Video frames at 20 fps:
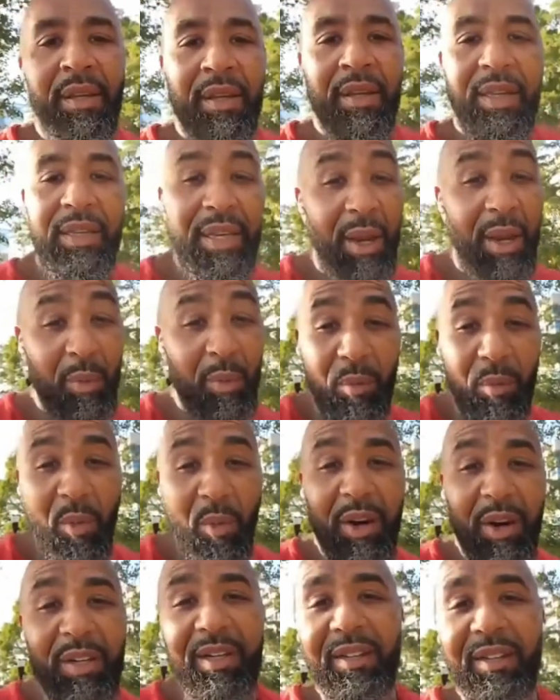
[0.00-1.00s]
network
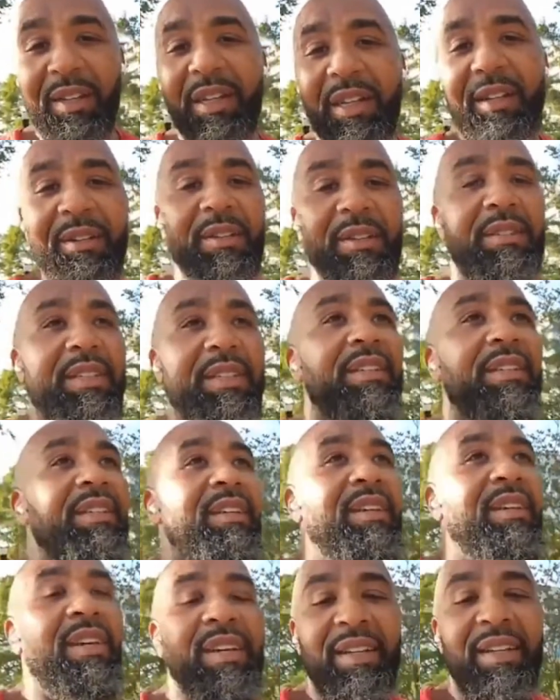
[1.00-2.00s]
marketing leaders, and
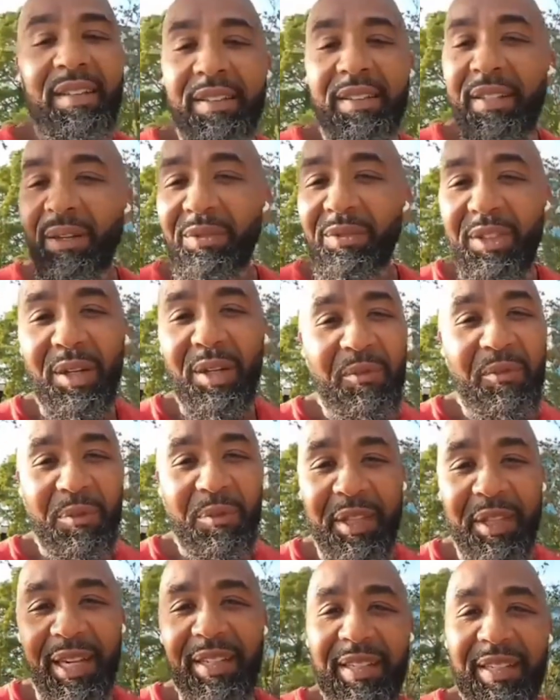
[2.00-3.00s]
they'll jump from
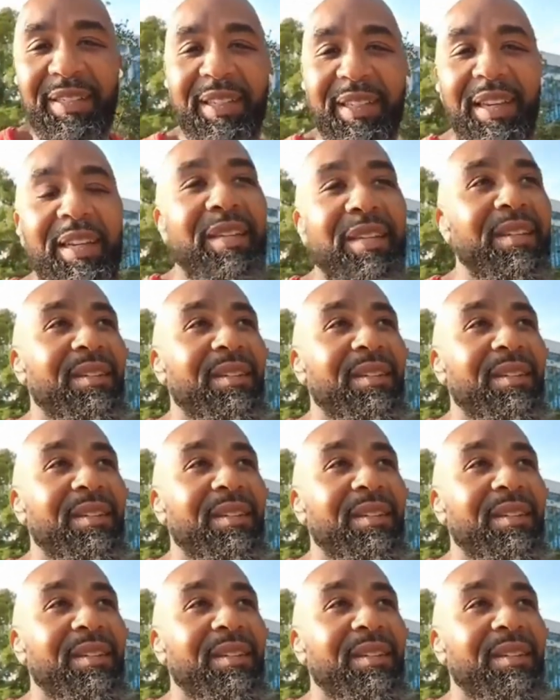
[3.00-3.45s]
thing to thing.